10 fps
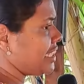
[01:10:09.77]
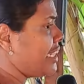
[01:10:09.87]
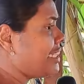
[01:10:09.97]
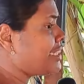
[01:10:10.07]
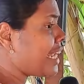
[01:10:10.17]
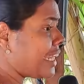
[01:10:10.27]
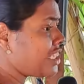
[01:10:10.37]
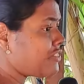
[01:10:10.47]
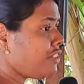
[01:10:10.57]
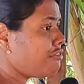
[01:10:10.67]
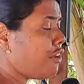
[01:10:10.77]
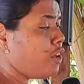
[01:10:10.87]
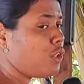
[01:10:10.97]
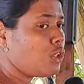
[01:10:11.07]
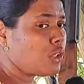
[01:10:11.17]
these signs will
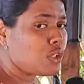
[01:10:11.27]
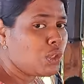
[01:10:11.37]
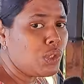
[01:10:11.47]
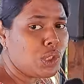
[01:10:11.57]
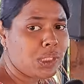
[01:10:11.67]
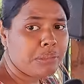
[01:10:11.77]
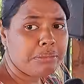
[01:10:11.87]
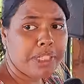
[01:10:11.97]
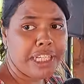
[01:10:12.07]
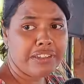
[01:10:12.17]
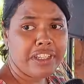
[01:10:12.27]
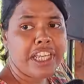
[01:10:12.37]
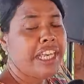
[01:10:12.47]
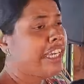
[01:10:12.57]
follow those who believe.